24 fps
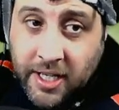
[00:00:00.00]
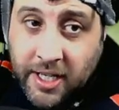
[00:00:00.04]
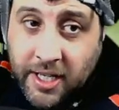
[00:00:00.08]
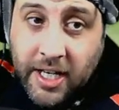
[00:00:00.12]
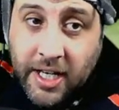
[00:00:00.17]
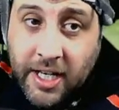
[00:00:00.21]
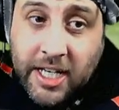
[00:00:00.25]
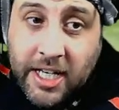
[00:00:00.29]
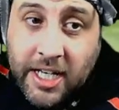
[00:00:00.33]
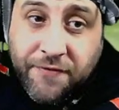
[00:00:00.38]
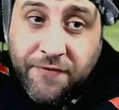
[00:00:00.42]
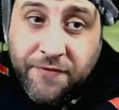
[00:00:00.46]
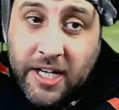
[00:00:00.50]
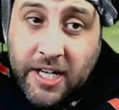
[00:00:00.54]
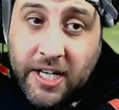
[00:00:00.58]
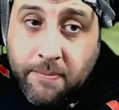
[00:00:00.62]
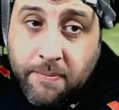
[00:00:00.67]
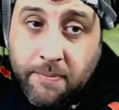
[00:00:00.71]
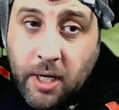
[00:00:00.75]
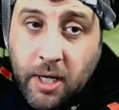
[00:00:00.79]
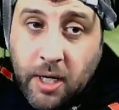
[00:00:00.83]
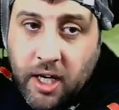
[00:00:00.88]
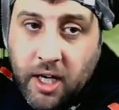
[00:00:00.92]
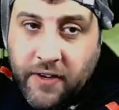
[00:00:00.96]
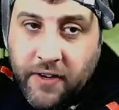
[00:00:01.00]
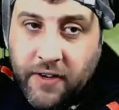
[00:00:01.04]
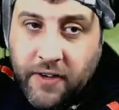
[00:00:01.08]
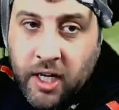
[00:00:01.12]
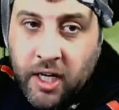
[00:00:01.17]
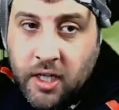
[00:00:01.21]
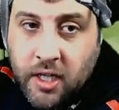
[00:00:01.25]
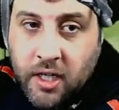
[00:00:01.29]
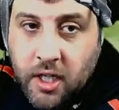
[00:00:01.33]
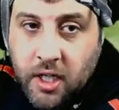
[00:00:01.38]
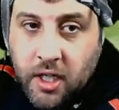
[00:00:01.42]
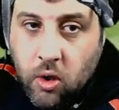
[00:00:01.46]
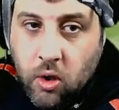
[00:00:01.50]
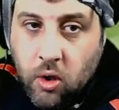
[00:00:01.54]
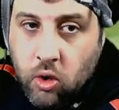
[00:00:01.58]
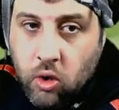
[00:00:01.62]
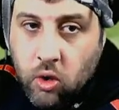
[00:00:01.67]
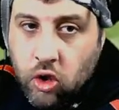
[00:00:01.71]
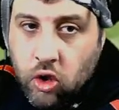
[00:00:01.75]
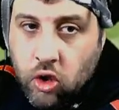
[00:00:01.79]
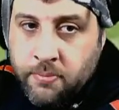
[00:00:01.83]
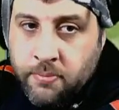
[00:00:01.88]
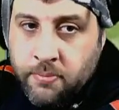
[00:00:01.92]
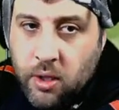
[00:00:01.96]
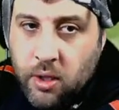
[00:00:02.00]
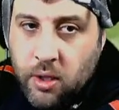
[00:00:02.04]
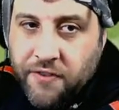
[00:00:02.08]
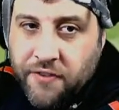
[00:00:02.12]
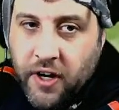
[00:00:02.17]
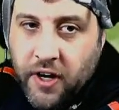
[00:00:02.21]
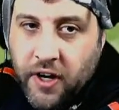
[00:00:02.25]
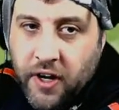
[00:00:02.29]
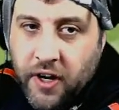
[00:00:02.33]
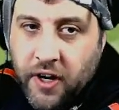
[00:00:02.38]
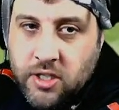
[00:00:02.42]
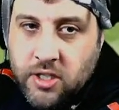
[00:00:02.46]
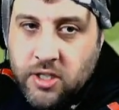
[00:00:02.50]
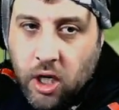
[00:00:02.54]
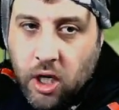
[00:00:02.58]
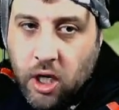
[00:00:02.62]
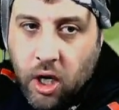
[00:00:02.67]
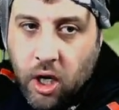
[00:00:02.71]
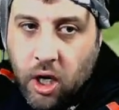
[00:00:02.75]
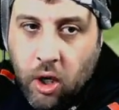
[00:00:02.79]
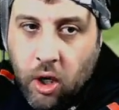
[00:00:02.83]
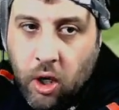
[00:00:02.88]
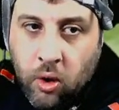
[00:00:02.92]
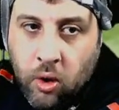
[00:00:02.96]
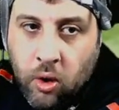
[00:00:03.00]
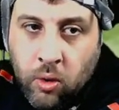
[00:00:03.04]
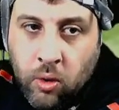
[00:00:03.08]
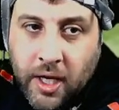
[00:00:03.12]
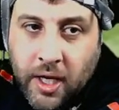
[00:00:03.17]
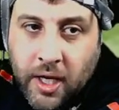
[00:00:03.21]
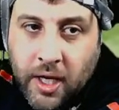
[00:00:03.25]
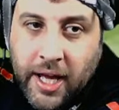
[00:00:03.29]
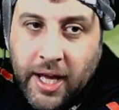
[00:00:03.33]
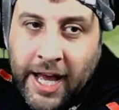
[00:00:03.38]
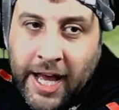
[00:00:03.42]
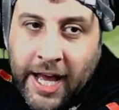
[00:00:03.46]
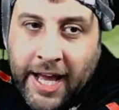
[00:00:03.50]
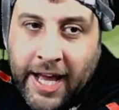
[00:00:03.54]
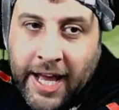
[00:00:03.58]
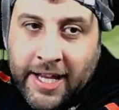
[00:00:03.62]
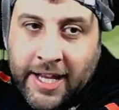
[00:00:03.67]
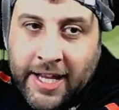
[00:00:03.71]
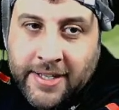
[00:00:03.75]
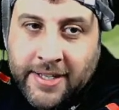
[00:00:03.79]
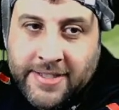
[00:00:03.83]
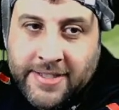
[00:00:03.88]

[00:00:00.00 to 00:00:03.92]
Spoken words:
As Van der Merwe almost finds a hole, and